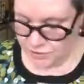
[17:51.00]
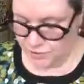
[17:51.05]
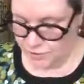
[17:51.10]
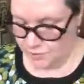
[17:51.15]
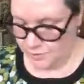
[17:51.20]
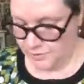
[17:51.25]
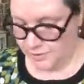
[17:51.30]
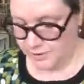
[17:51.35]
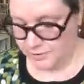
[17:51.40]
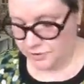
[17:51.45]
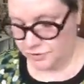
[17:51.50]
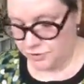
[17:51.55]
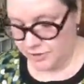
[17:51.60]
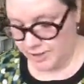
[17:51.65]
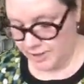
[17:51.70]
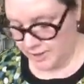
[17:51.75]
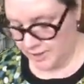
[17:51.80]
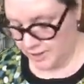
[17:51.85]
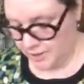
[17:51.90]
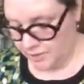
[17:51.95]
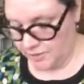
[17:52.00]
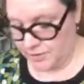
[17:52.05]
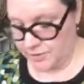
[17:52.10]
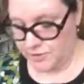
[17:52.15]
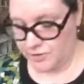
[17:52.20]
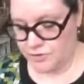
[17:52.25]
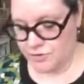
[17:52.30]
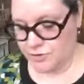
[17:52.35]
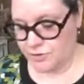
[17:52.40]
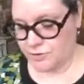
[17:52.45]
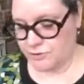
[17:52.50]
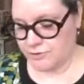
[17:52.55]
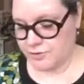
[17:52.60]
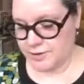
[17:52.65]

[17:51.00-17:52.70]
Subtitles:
you a little trick that you can do